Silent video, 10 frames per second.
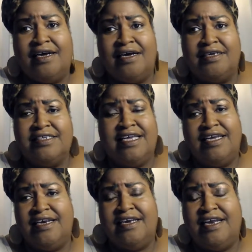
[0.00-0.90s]
skin
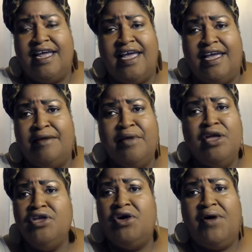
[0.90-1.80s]
in the game,
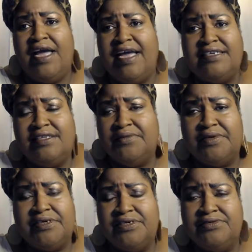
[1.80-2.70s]
your ass don't want to
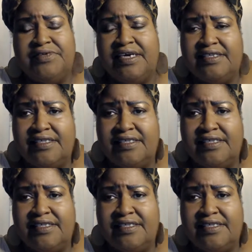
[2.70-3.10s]
do nothing.